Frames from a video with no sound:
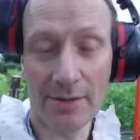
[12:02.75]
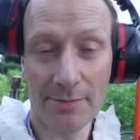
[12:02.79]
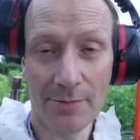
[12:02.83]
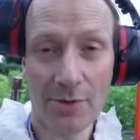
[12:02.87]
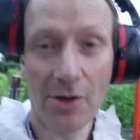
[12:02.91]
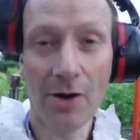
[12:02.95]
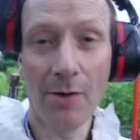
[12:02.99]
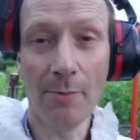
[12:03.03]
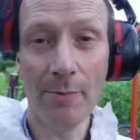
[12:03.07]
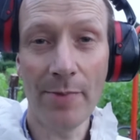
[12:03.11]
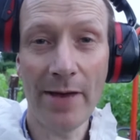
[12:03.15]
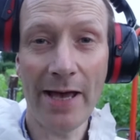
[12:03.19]

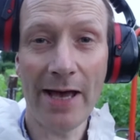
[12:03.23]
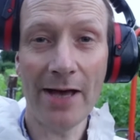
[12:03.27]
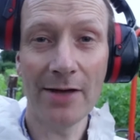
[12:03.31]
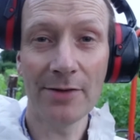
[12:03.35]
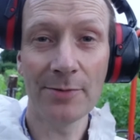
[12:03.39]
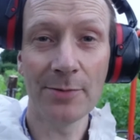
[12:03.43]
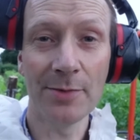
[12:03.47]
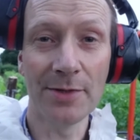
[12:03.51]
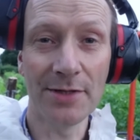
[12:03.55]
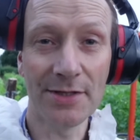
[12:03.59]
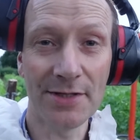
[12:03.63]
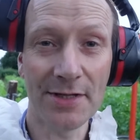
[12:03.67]

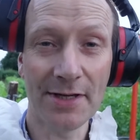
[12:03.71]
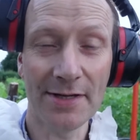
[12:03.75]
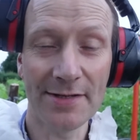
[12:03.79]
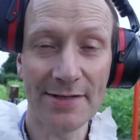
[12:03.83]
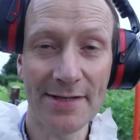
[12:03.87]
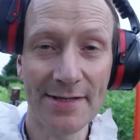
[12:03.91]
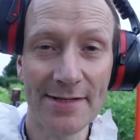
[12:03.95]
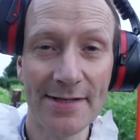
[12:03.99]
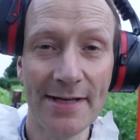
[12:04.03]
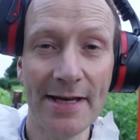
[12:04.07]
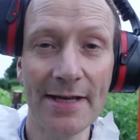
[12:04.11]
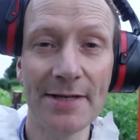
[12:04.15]
compound, which as
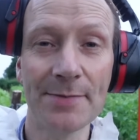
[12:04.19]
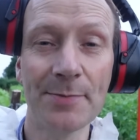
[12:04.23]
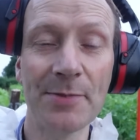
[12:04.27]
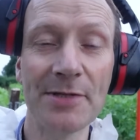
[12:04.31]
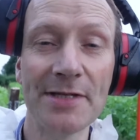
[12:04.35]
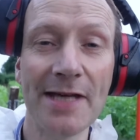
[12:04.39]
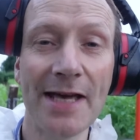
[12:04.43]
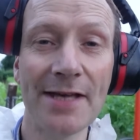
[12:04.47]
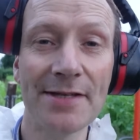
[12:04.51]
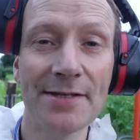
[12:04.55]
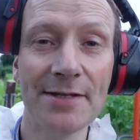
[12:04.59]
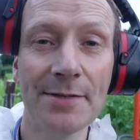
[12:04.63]
I say is
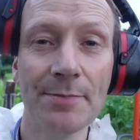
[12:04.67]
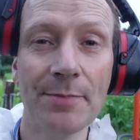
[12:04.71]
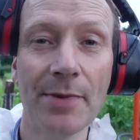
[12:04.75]
potassium